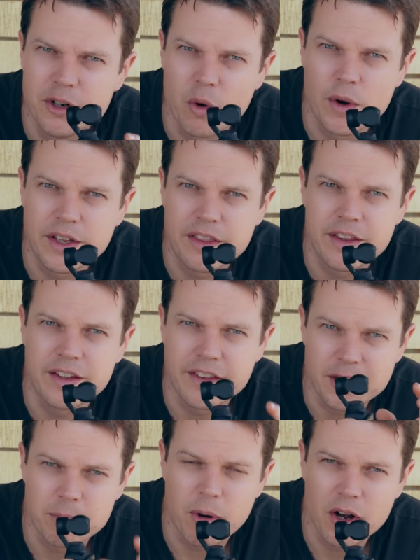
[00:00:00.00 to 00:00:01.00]
annoying thing
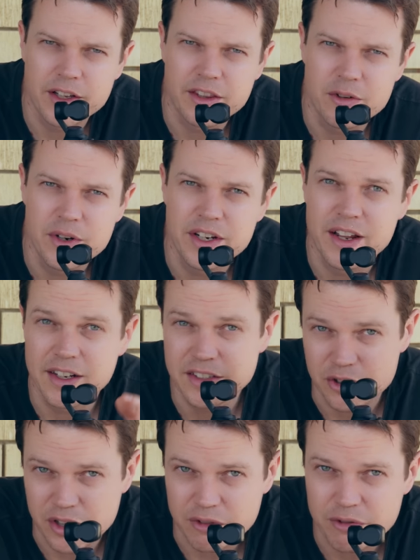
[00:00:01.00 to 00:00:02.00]
that the Pocket 3 does,
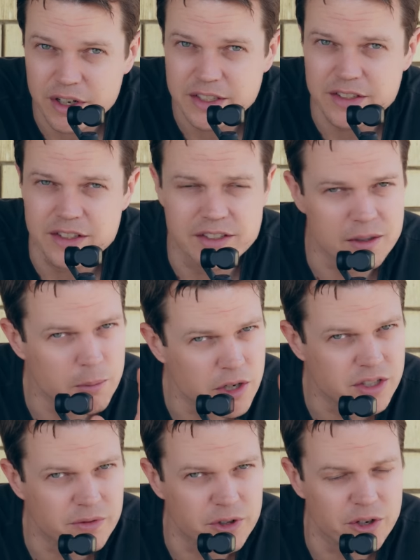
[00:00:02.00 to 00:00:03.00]
and you can fix this, and
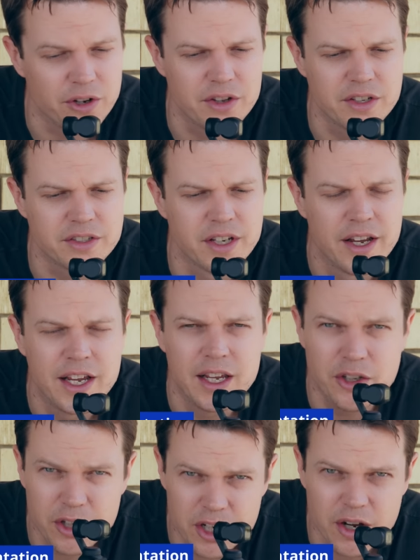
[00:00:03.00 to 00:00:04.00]
most of you know this,
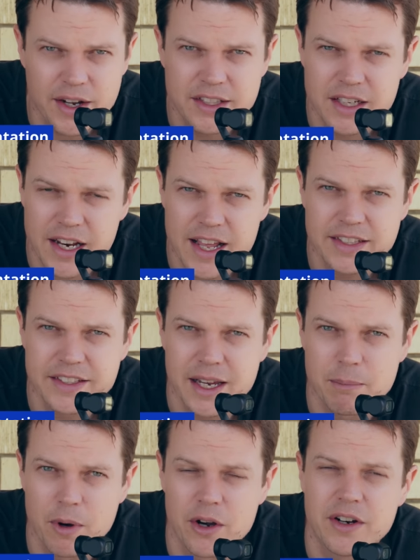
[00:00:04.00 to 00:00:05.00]
you can go into
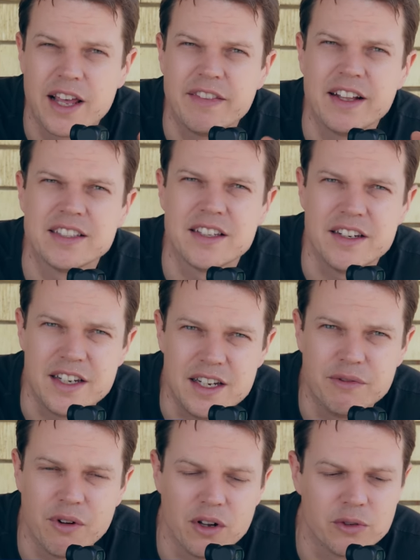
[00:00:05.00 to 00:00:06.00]
landscape mode, and that's the
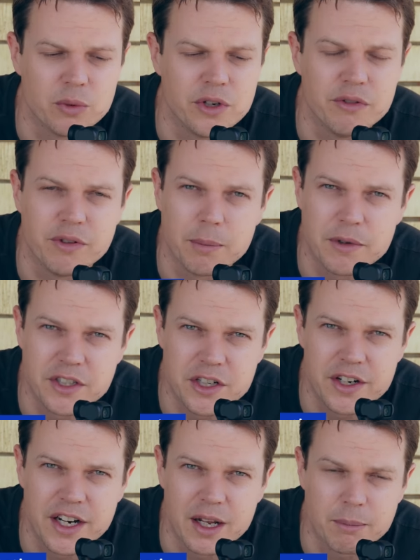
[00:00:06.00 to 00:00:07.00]
default when you flip the
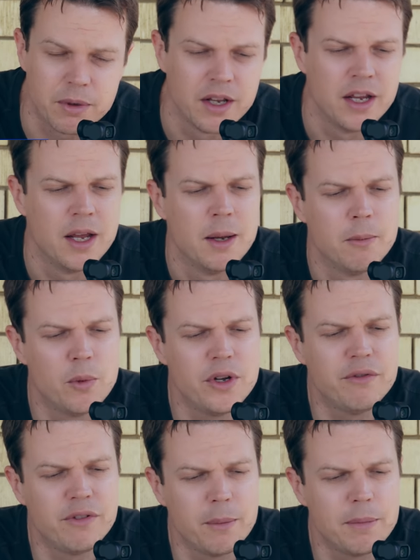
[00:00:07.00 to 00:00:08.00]
screen up. When
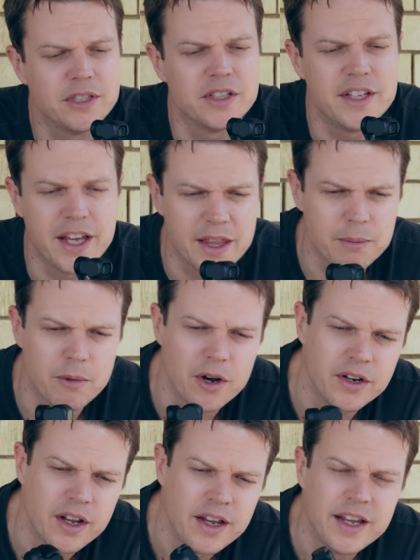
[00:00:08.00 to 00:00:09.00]
you flip into the other
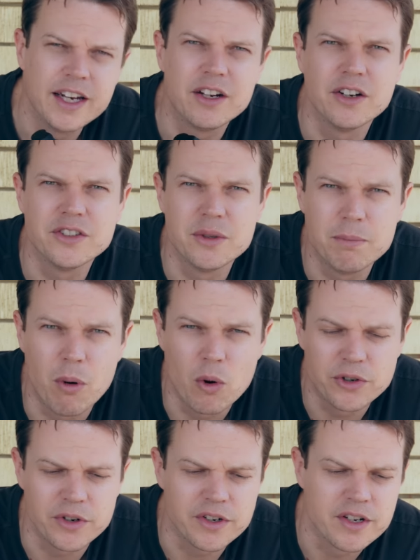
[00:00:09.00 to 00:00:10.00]
mode, it goes to
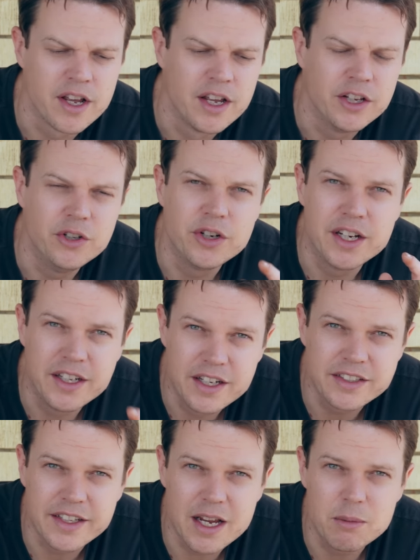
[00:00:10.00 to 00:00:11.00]
portrait. You can
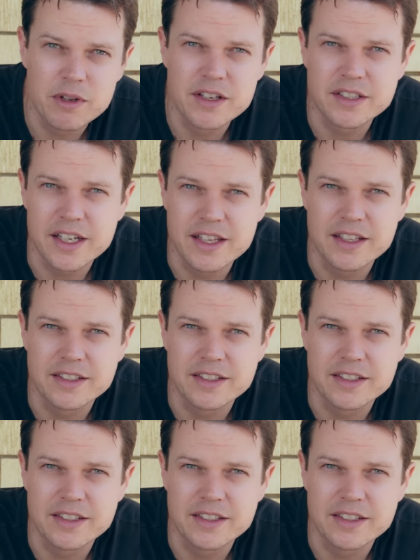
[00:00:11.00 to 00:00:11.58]
disable this in the